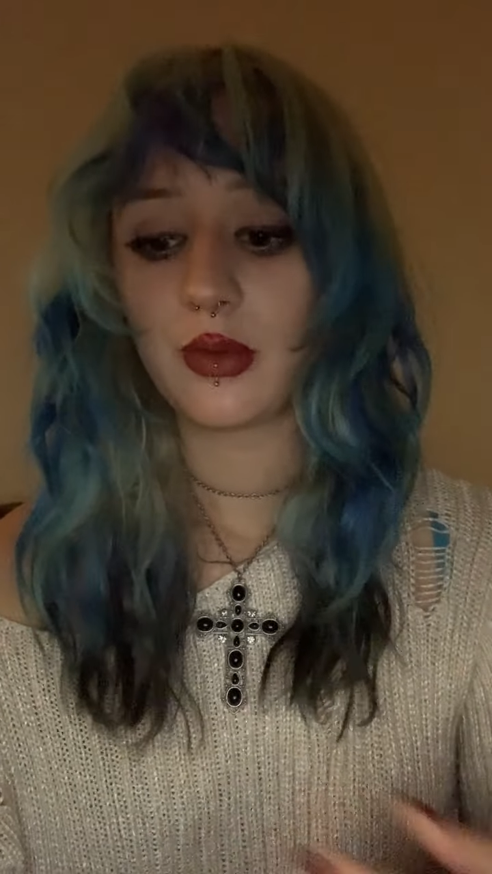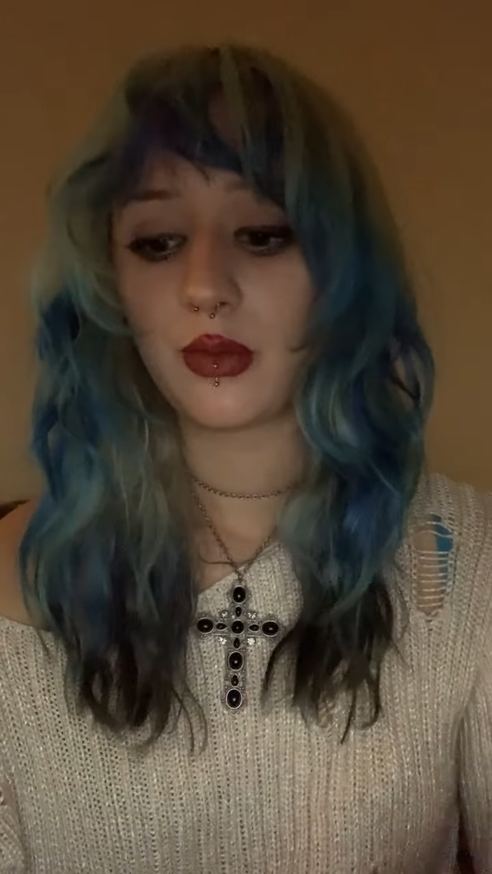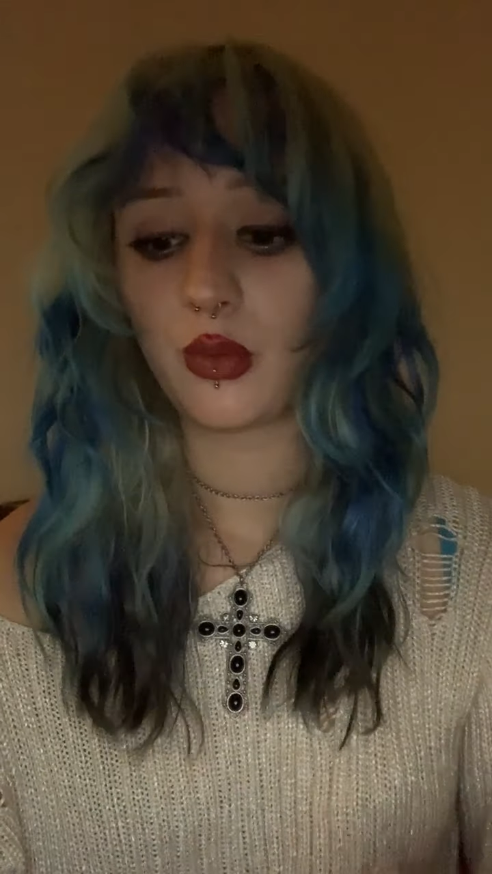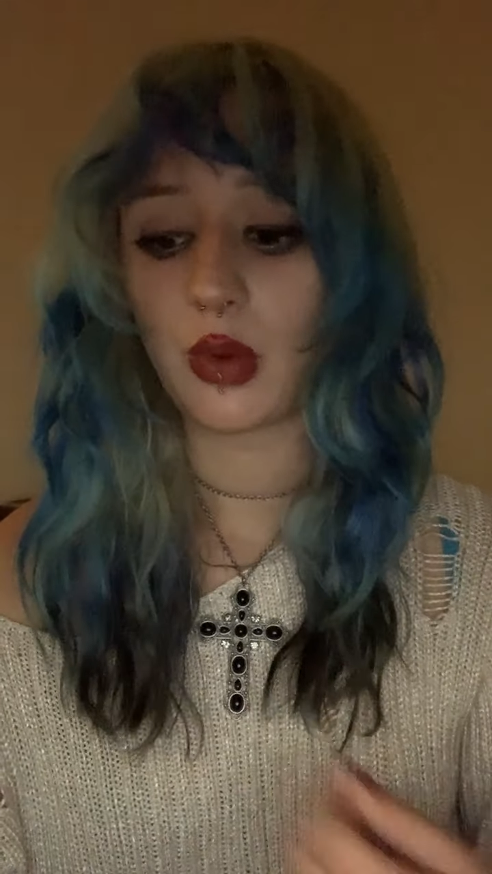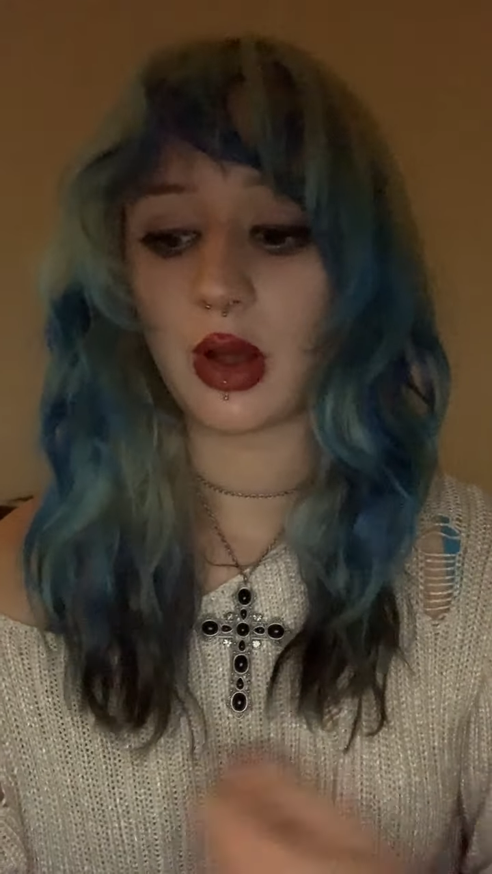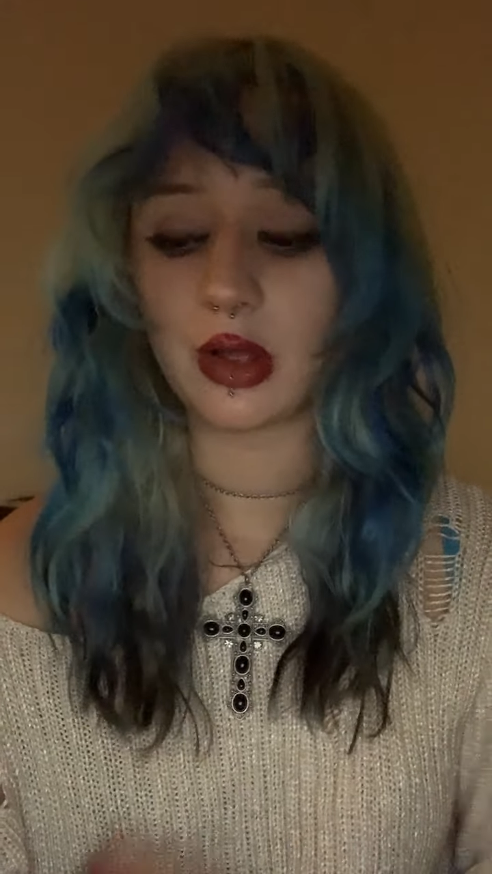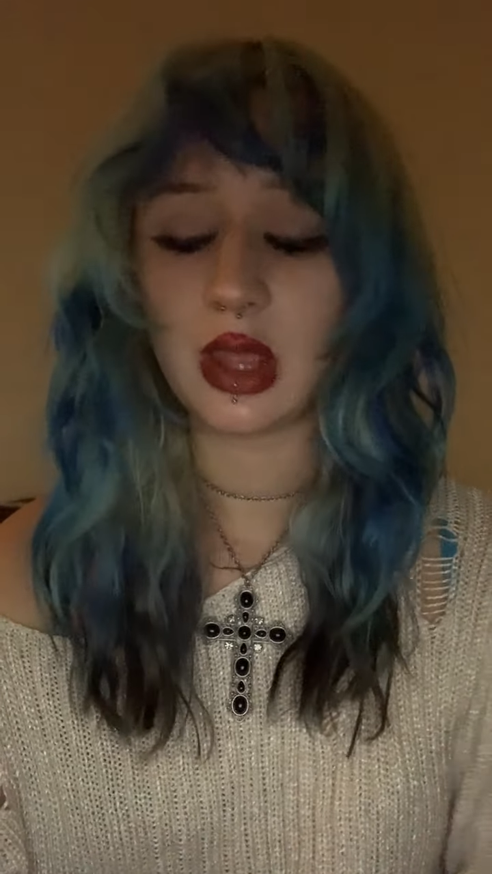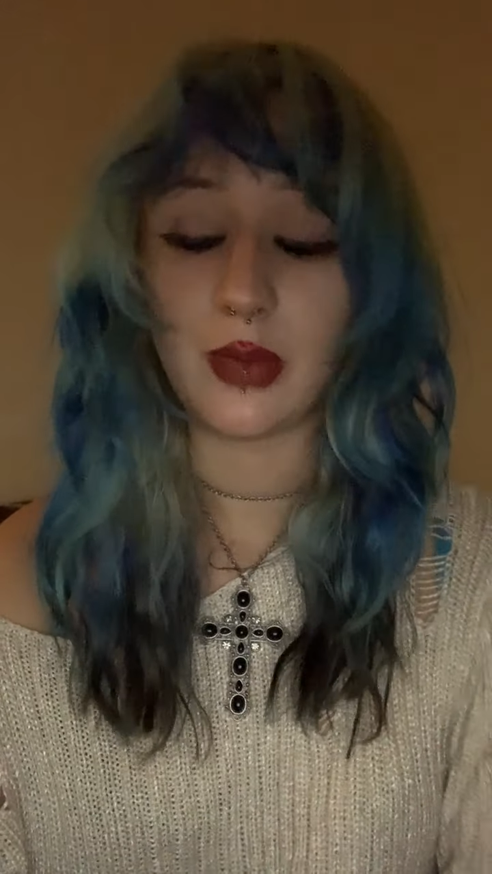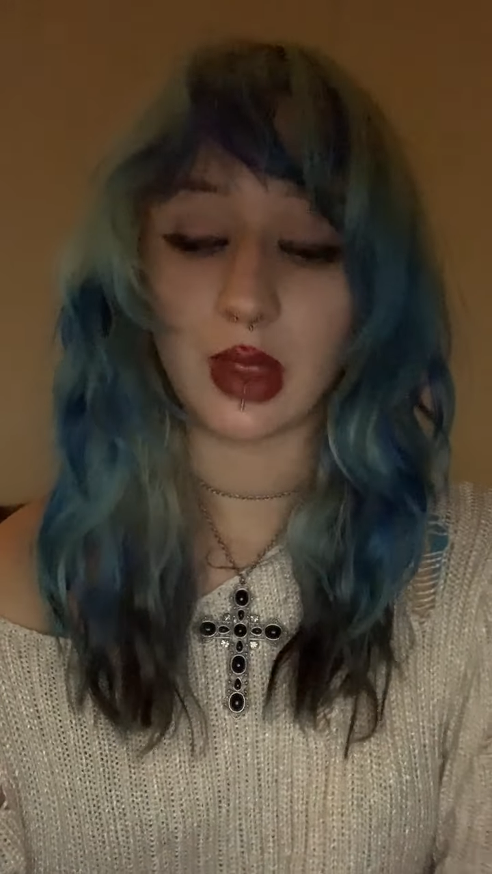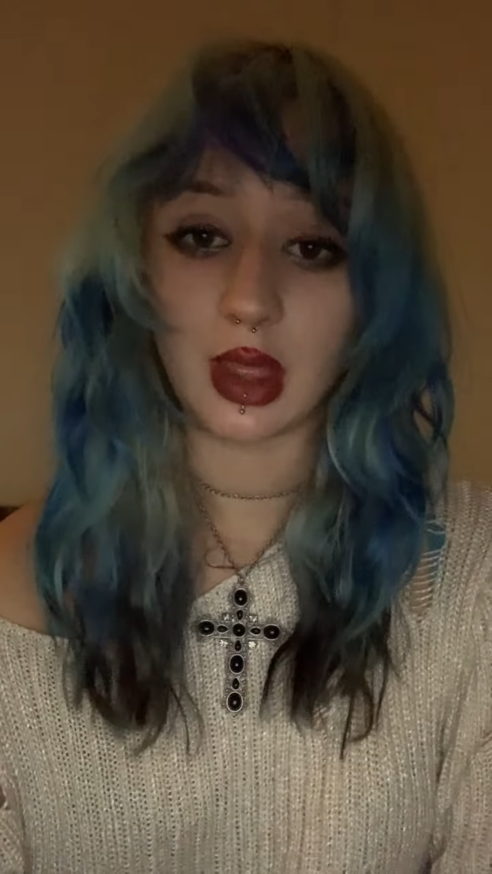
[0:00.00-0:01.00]
while
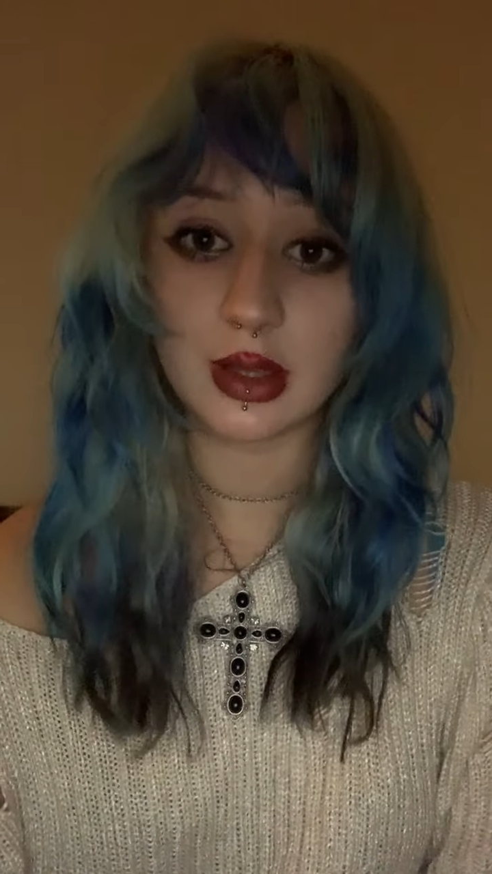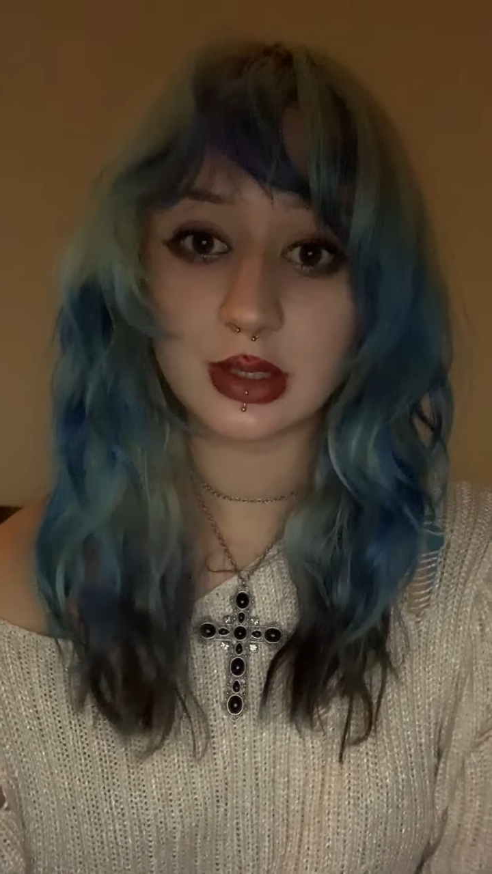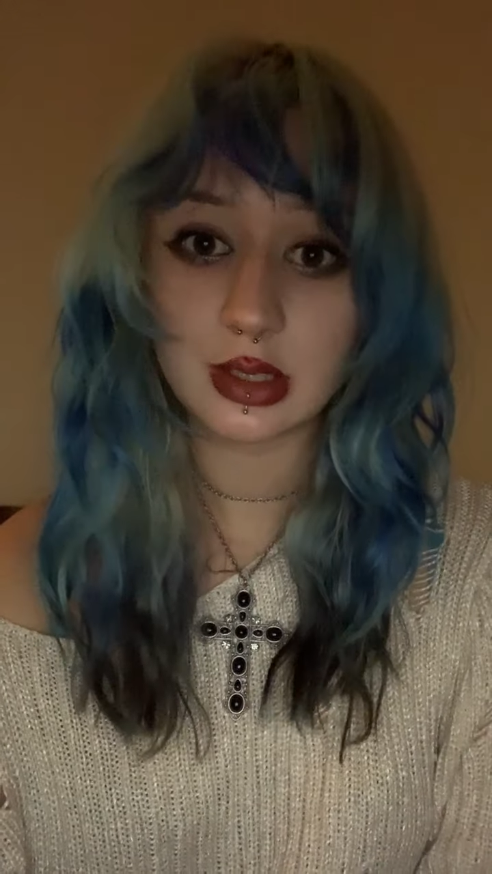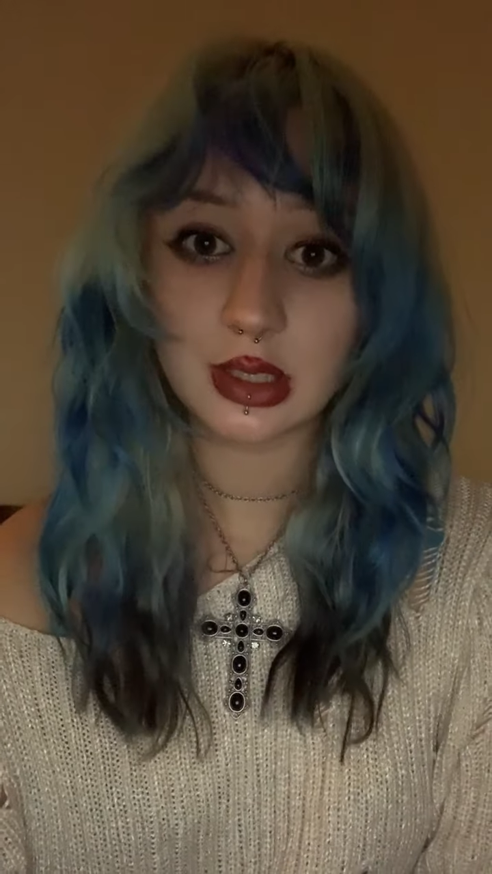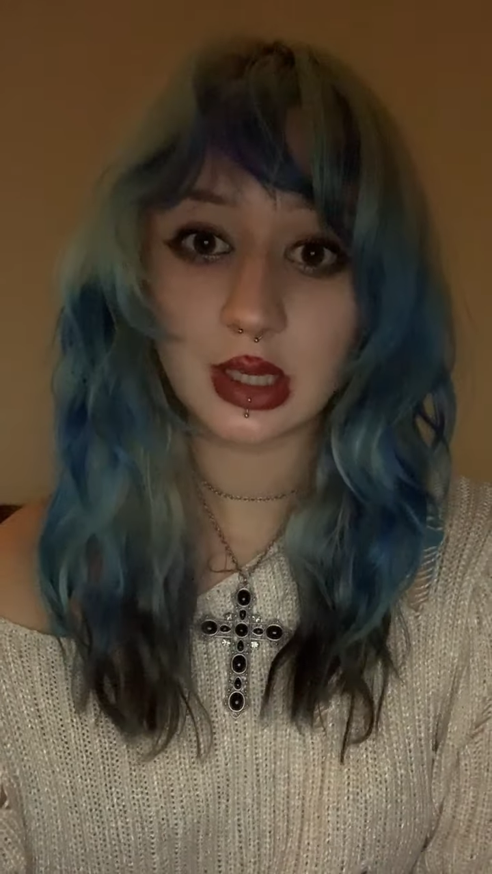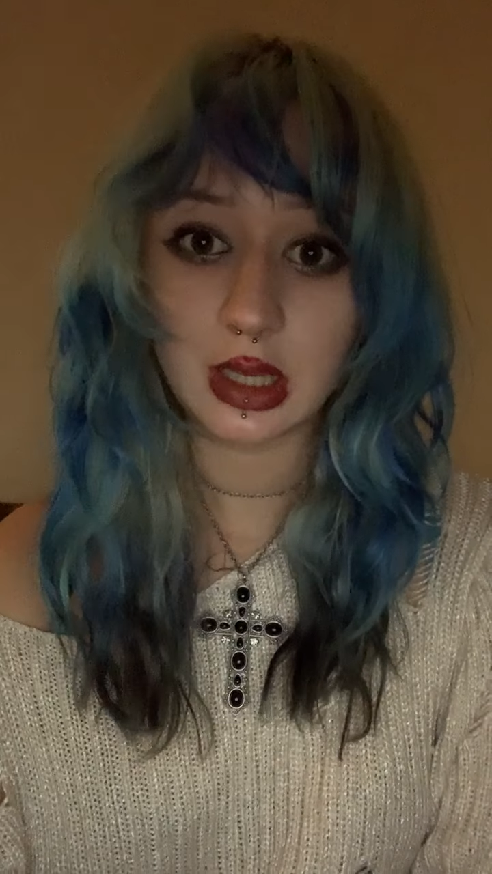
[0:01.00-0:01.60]
keeping it